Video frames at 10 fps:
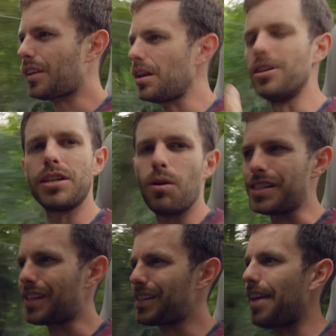really
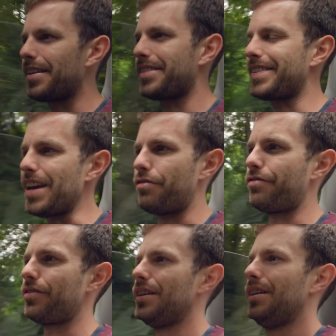quite
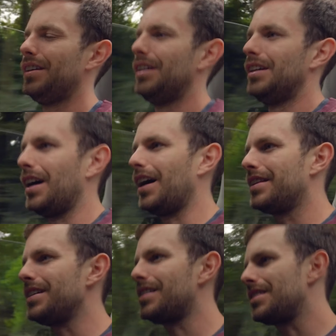stiff.
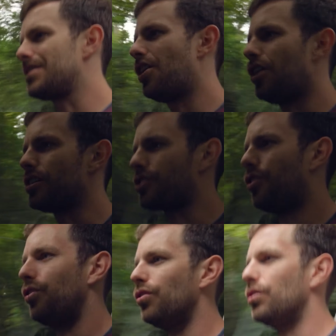And this is not at
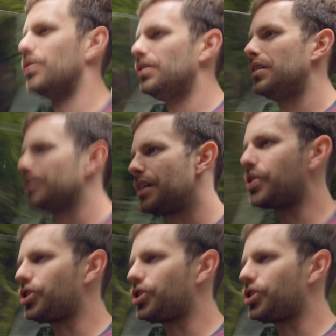all. This